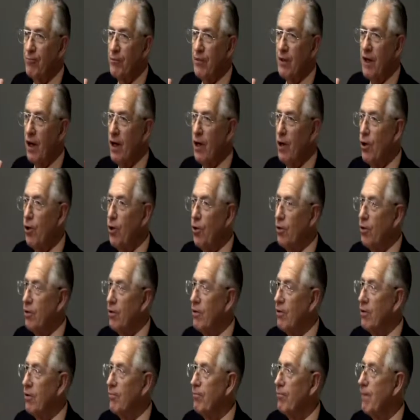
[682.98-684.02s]
go,
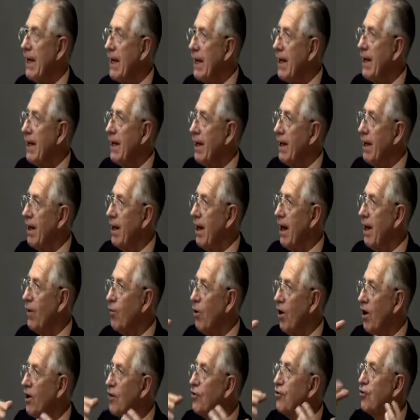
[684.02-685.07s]
man, I
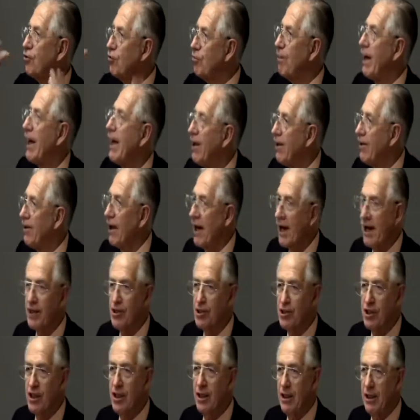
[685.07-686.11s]
want to do better
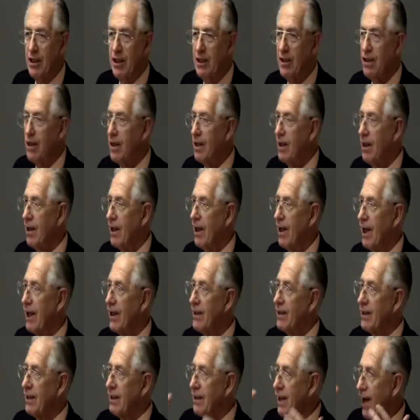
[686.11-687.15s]
next year
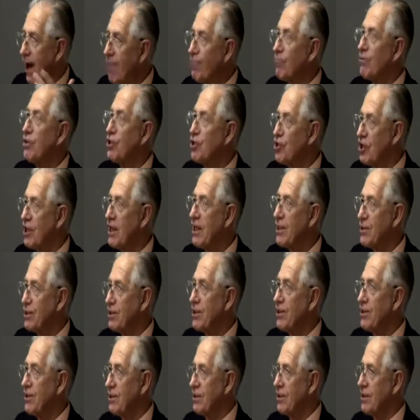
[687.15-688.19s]
and come to
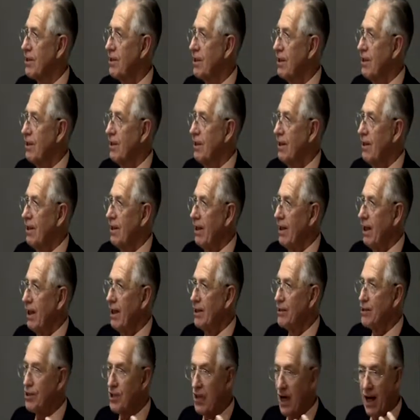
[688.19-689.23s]
Jesus
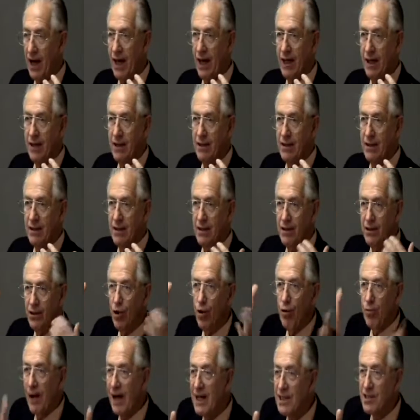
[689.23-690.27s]
and say,
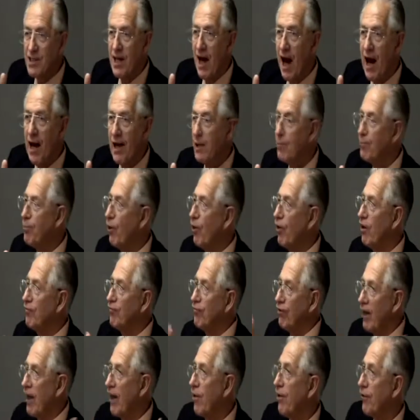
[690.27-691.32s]
You're my starting point
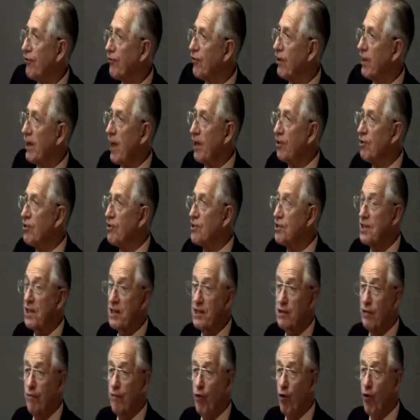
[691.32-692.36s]
for another
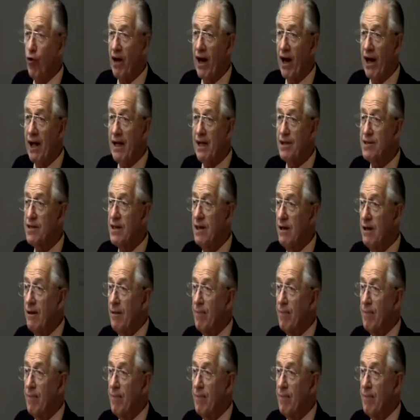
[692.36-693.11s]
364 days,